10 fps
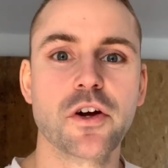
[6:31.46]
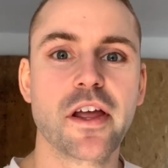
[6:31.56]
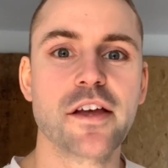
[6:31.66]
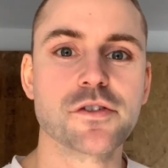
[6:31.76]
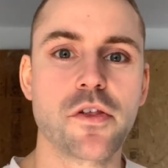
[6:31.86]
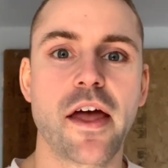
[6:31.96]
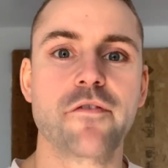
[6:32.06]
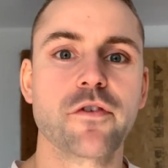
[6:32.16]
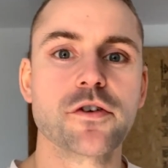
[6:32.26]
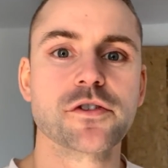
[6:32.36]
Okay, so
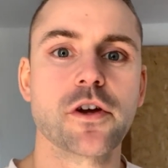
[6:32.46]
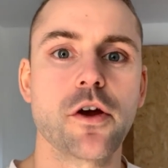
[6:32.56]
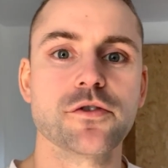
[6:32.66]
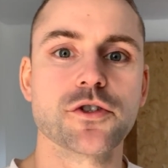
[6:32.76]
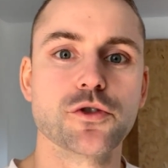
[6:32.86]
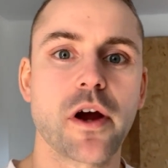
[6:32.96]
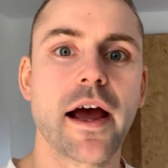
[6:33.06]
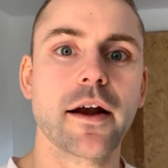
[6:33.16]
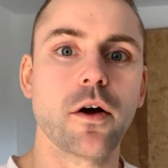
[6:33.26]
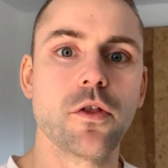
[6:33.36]
that first coat's
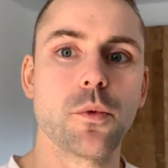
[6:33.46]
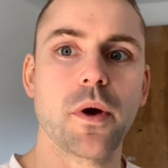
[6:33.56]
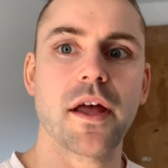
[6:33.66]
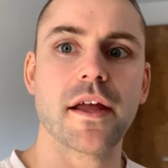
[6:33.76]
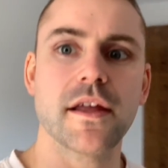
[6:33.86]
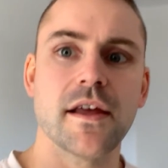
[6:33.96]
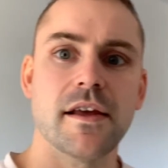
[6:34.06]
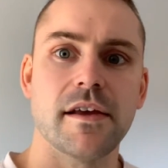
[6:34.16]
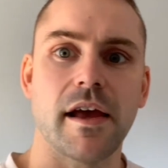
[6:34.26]
dried all the way.